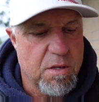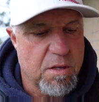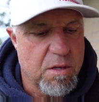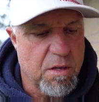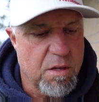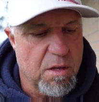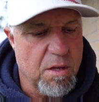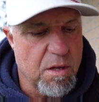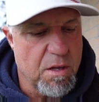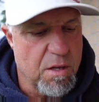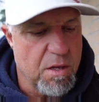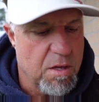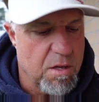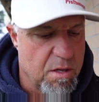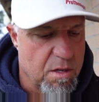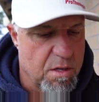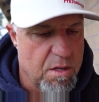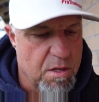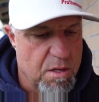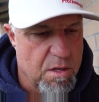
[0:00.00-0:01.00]

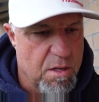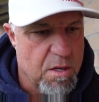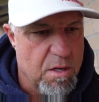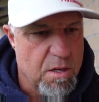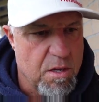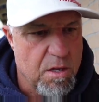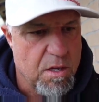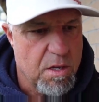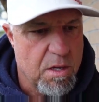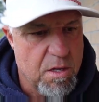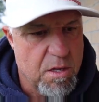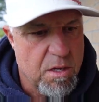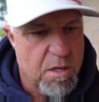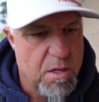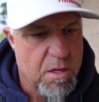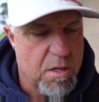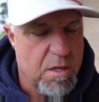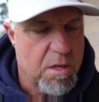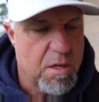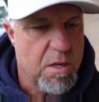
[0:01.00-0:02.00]

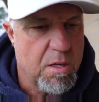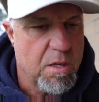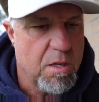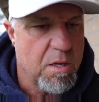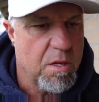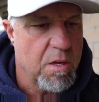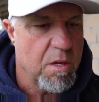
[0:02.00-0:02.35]
Nothing is said.